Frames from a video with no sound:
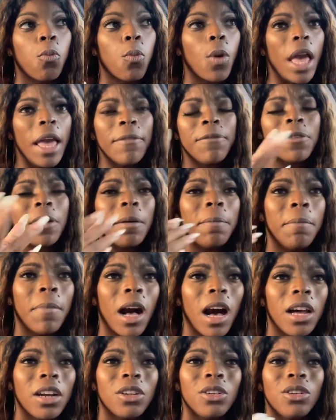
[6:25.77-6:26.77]
if a
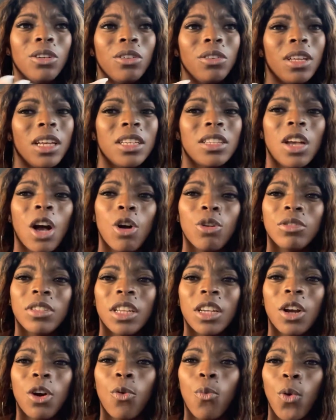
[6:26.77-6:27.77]
model is
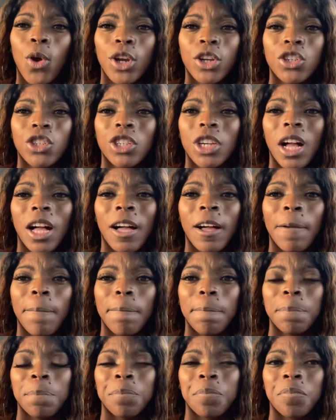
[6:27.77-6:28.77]
hosting a workshop
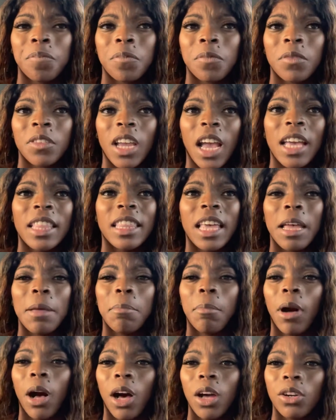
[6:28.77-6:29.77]
and they
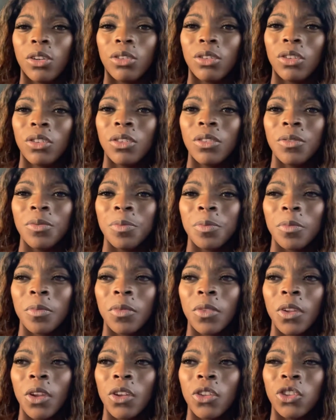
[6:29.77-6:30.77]
model,
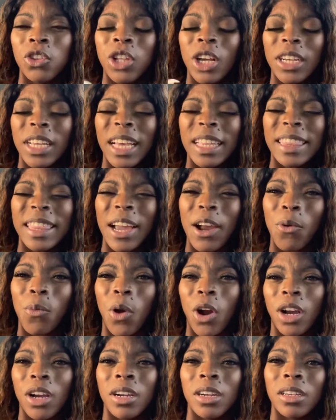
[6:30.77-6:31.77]
look at their
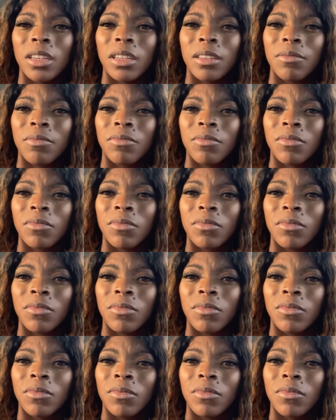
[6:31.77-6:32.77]
work,
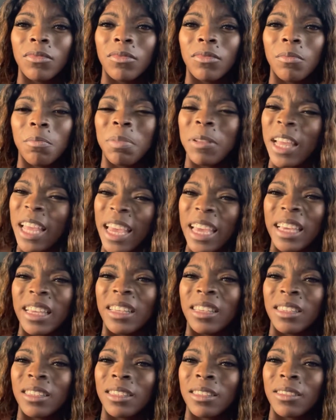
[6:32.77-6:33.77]

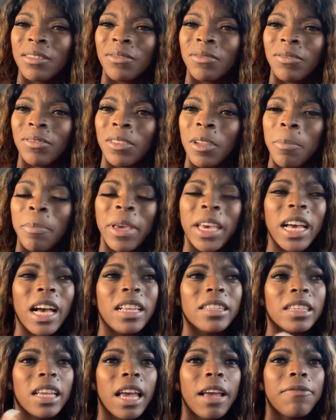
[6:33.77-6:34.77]
please.
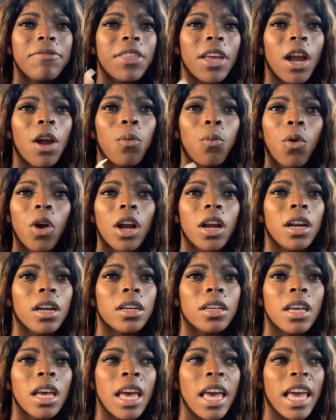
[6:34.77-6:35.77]
Because if their work
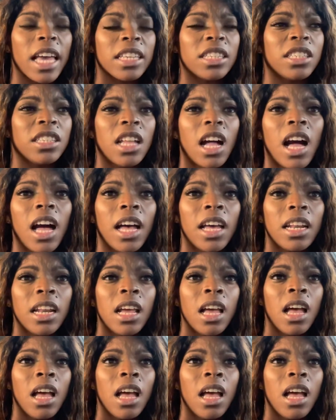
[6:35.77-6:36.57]
is not